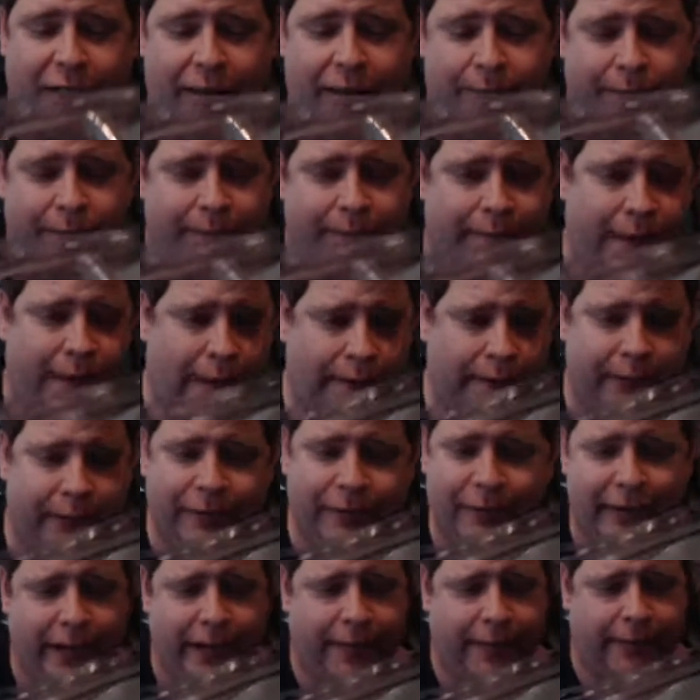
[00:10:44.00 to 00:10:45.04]
and maybe
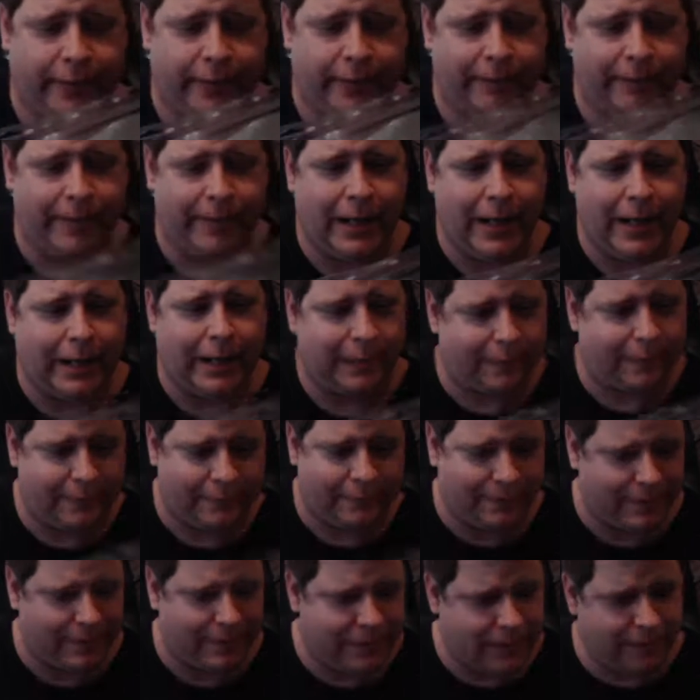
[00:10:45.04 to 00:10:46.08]
one day put them back.
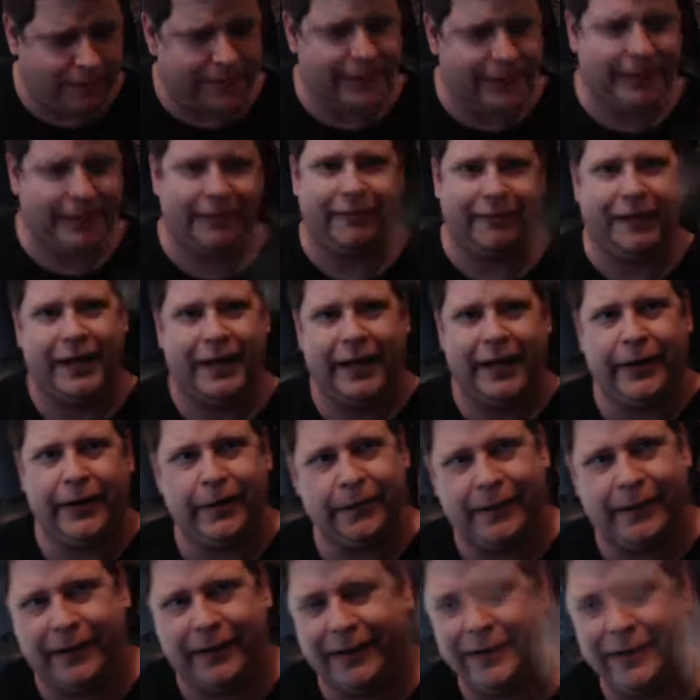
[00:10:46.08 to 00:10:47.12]
It's up to you. I don't
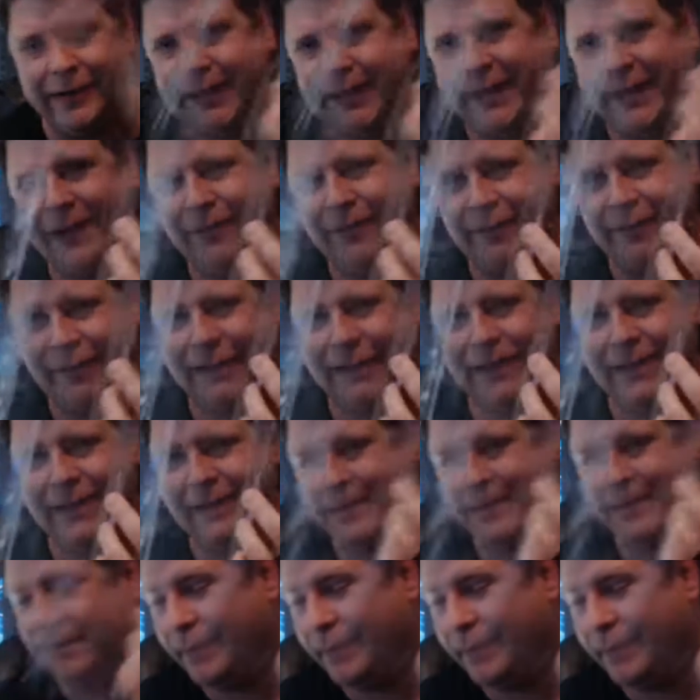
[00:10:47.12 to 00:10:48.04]
plan on getting rid of these in